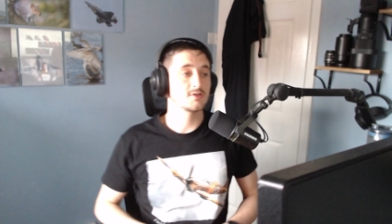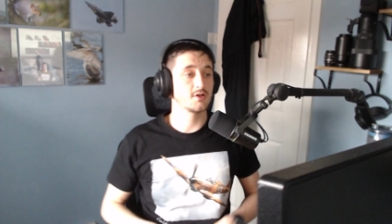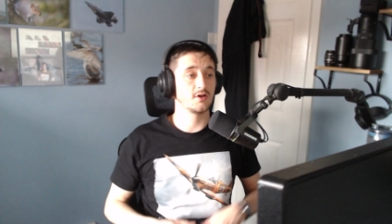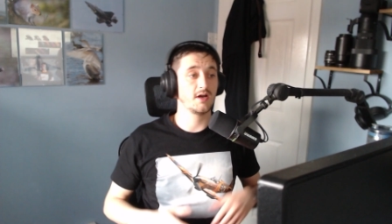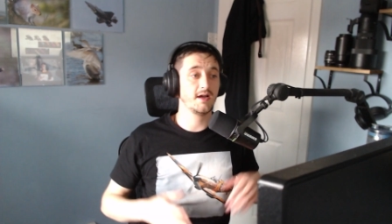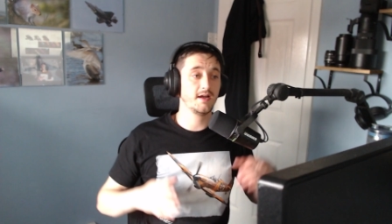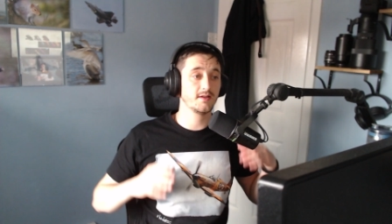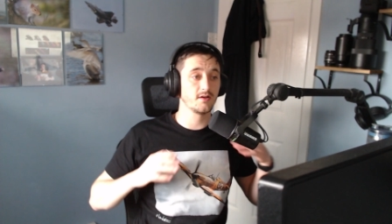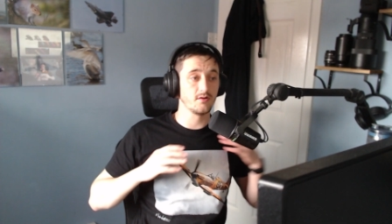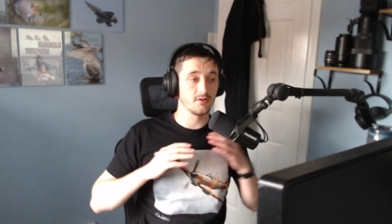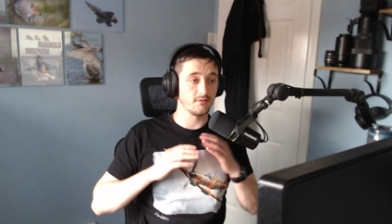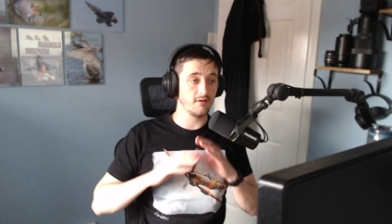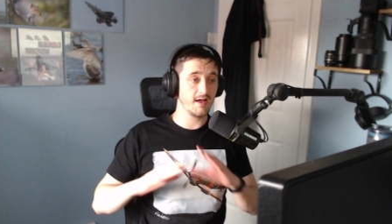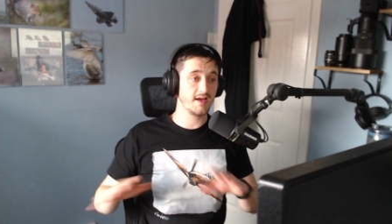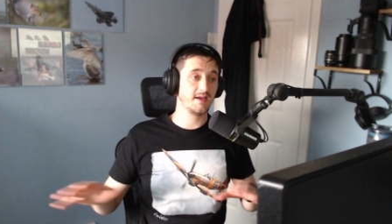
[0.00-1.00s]
I had all the
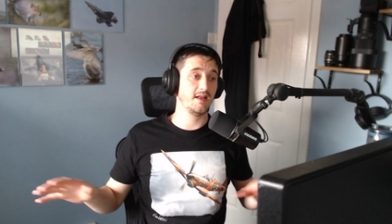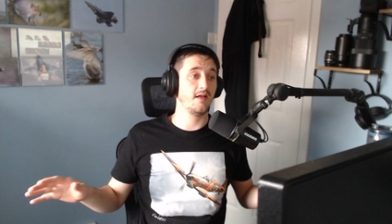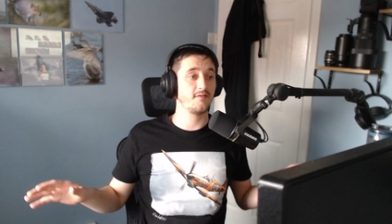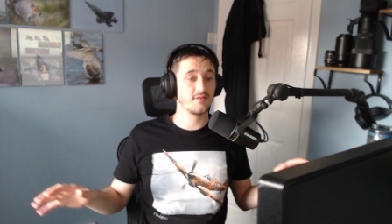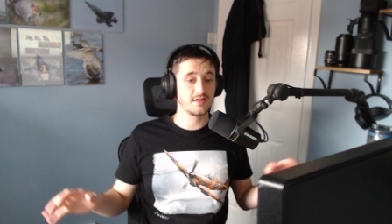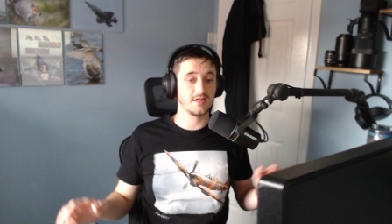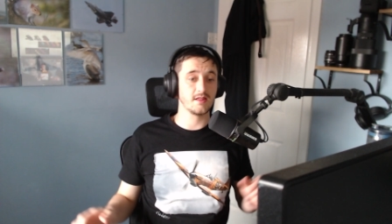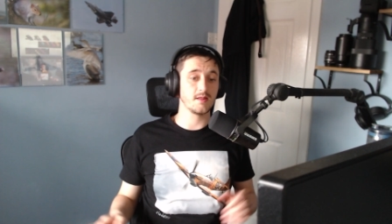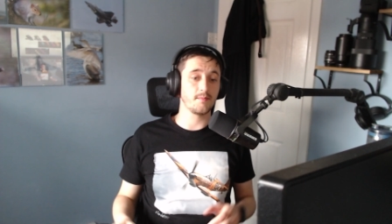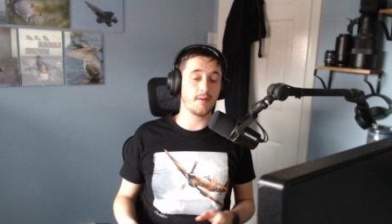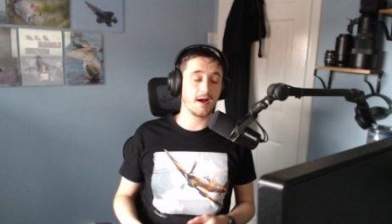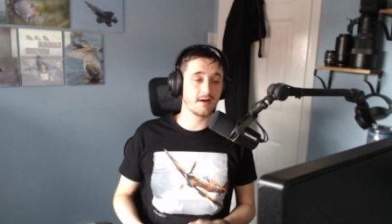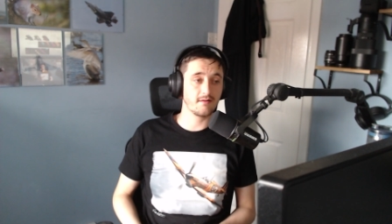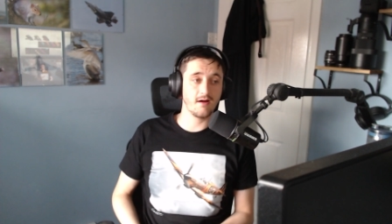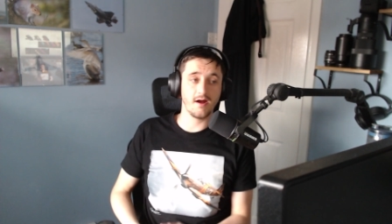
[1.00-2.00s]
lake and everything in the
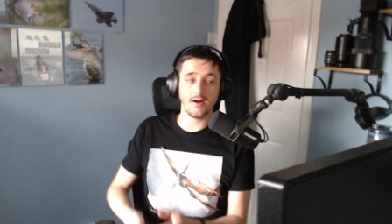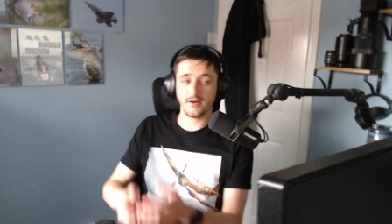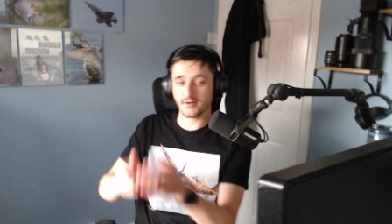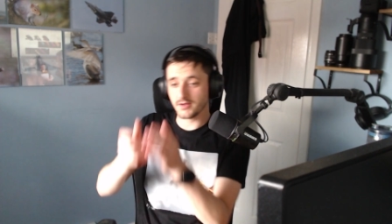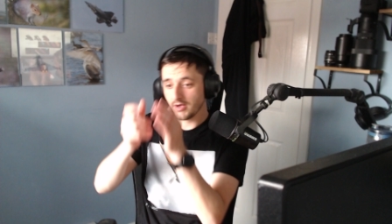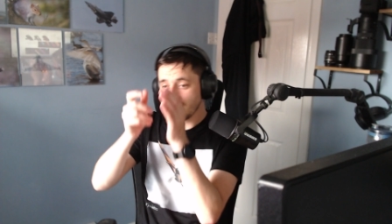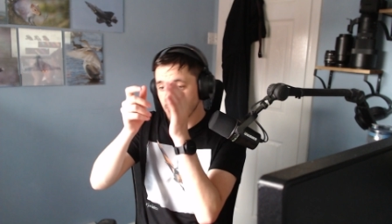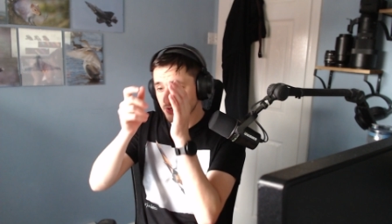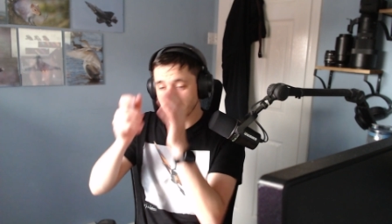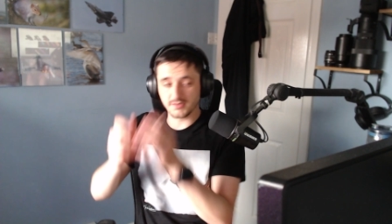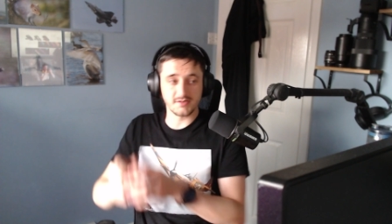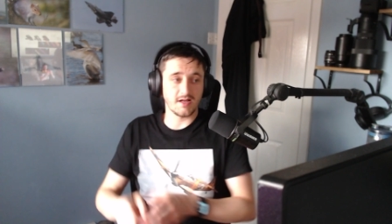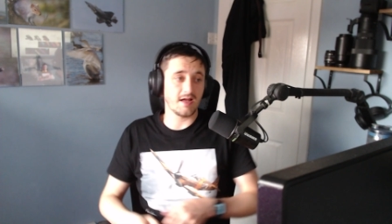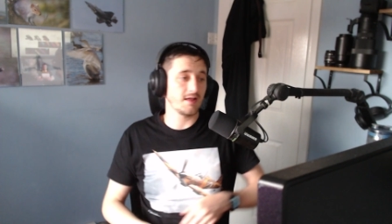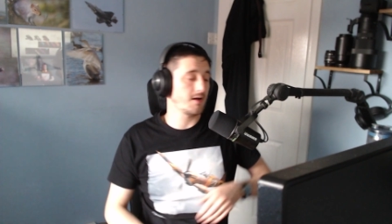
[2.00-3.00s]
background, goes
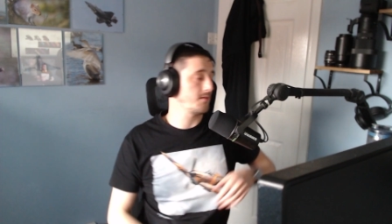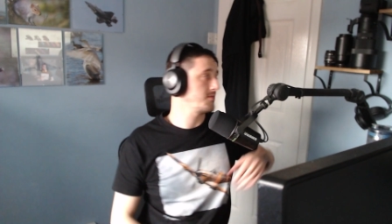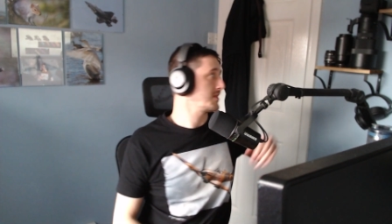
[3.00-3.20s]
like that with the